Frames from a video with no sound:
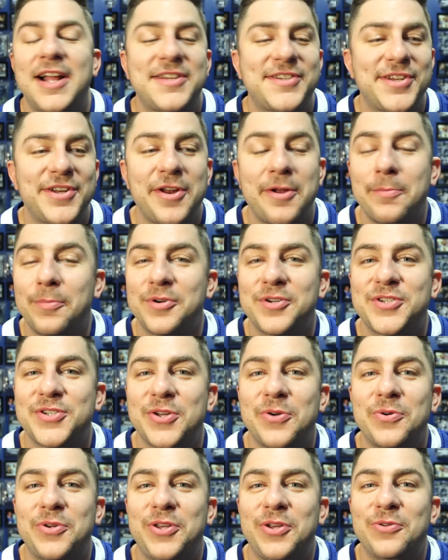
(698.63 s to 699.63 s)
That's a number
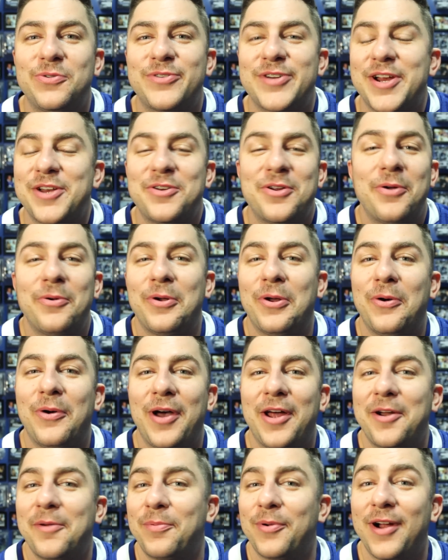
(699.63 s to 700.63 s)
so huge I don't know
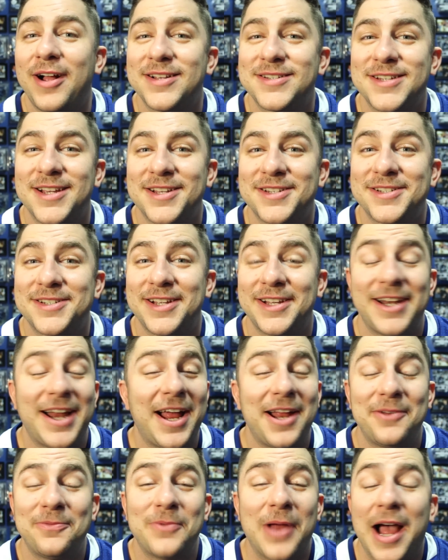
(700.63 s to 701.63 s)
how to process it.
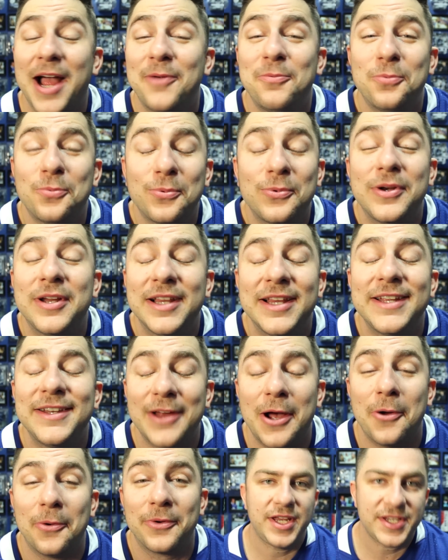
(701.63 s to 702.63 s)
I, I really
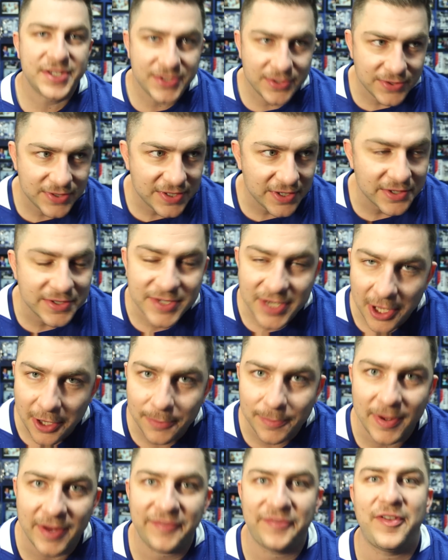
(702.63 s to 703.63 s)
don't. Easter Seals
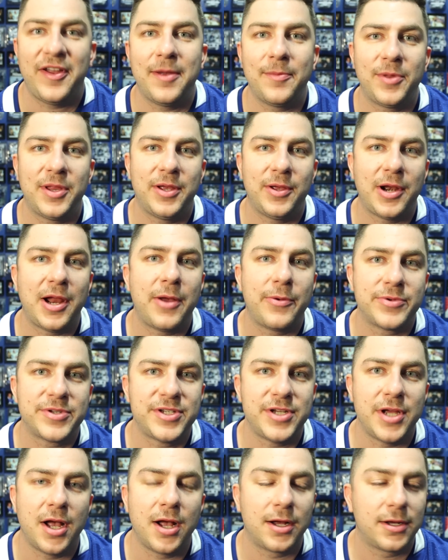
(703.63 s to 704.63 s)
helped my family when I
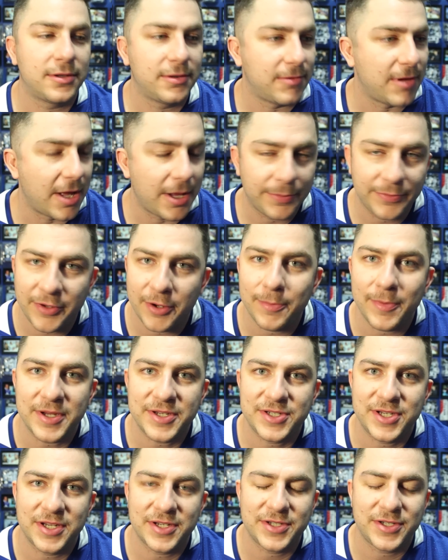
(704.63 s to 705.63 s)
was young, helped out my
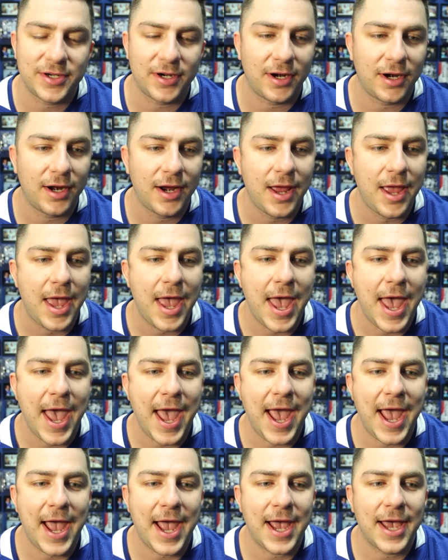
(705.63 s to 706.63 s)
sister,
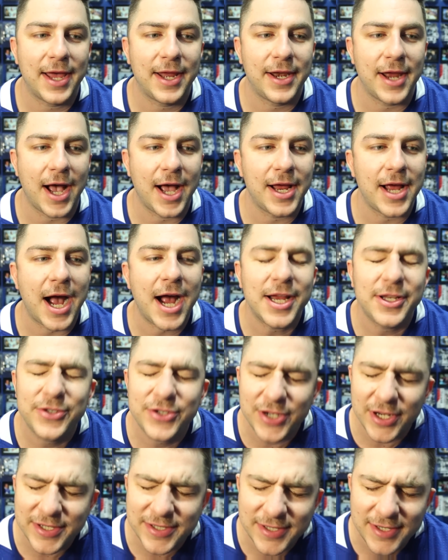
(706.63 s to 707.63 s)
and I, I
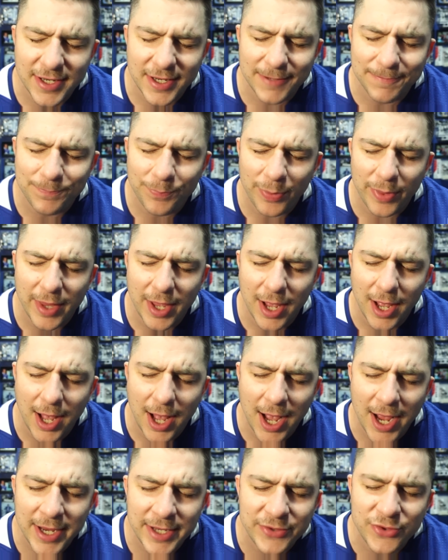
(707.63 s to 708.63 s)
just,
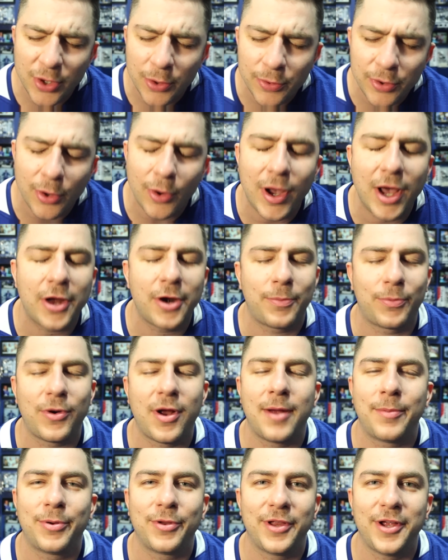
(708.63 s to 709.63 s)
I don't know how to
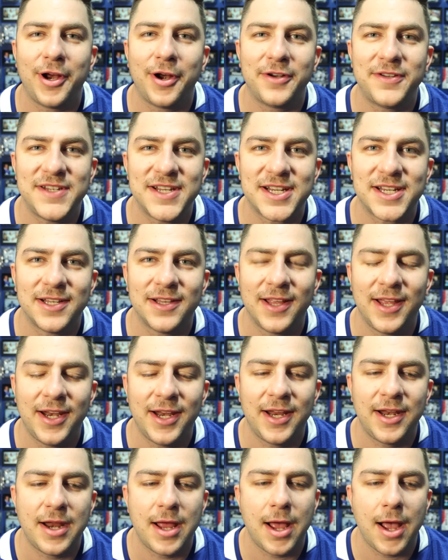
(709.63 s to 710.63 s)
properly articulate
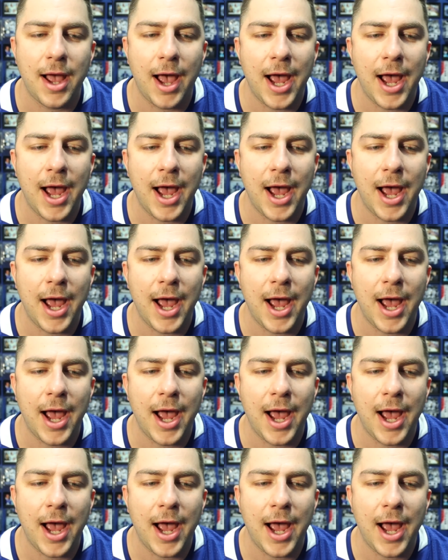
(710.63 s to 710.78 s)
it.